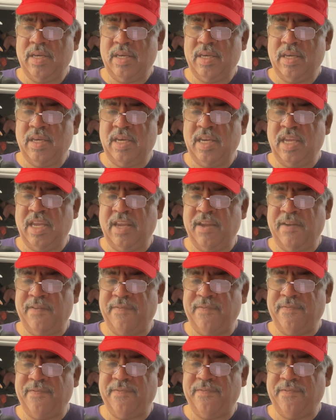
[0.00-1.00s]

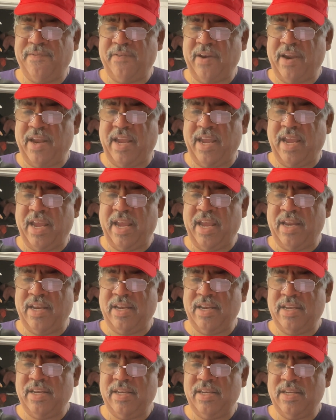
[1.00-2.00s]
Nifred
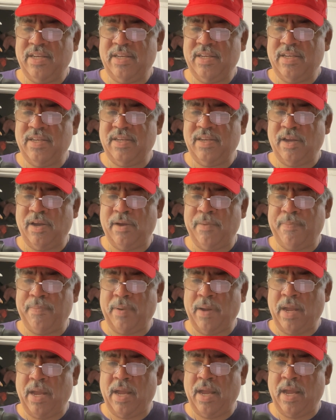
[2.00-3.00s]

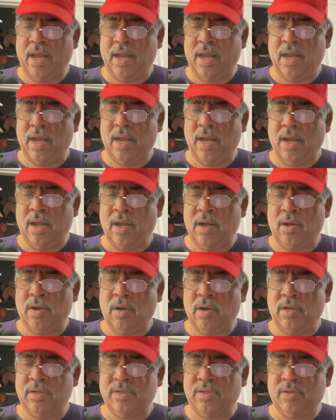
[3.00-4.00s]
Serpa
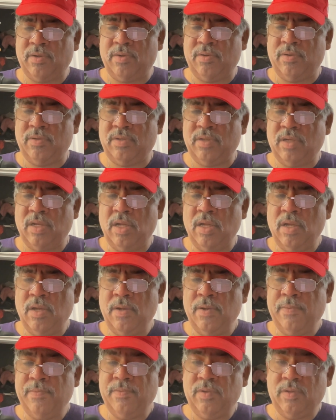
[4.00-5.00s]
Acostos,
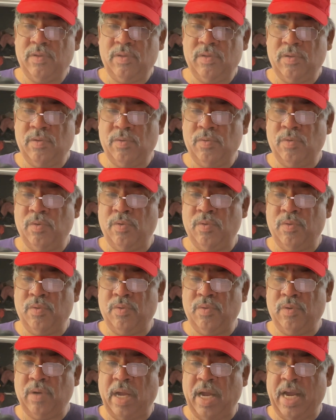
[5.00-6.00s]

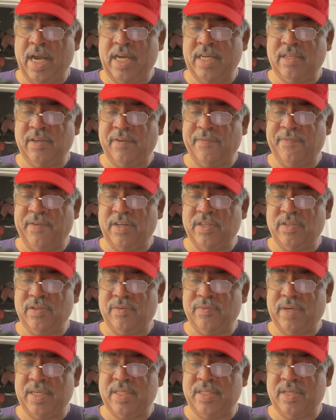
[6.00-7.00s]
who ICE
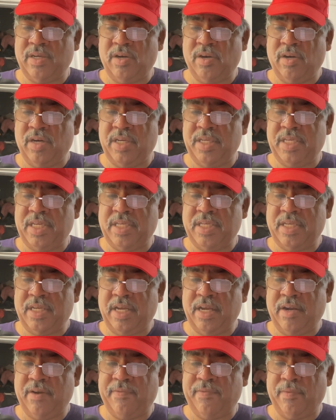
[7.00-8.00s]
officials arrested early this
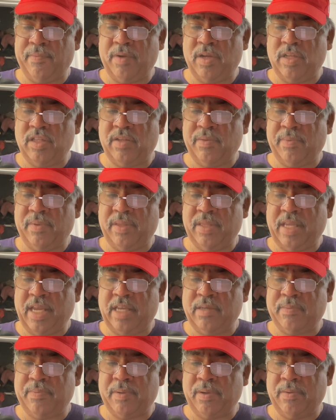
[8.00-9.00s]
year for multiple
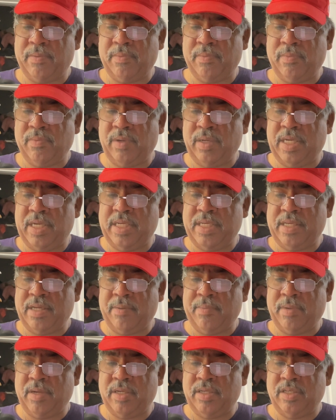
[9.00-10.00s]
thefts but released
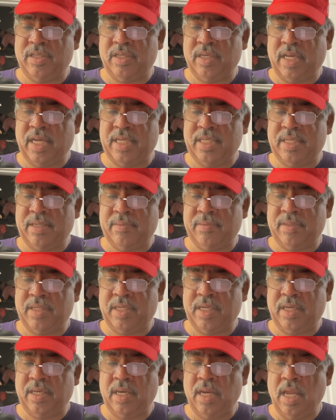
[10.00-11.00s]
him on July
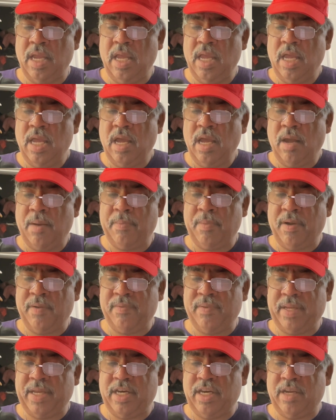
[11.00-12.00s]
17. A
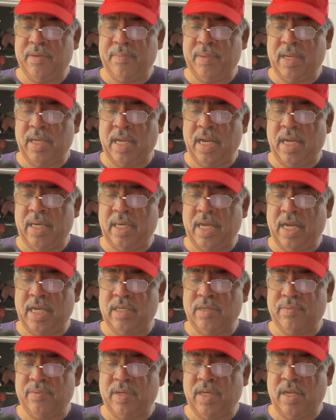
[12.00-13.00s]
month later, he made
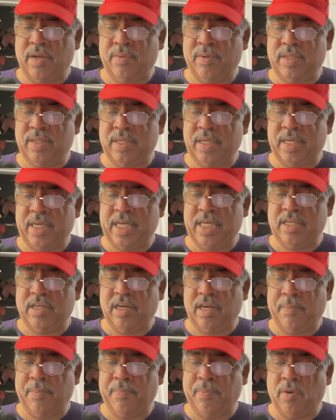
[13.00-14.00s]
headlines when he was
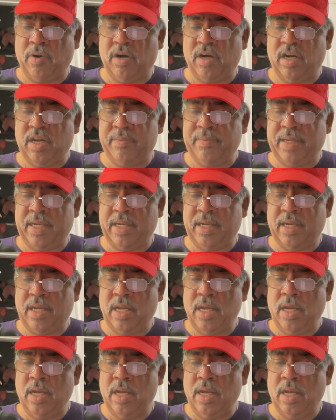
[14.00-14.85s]
allegedly part of a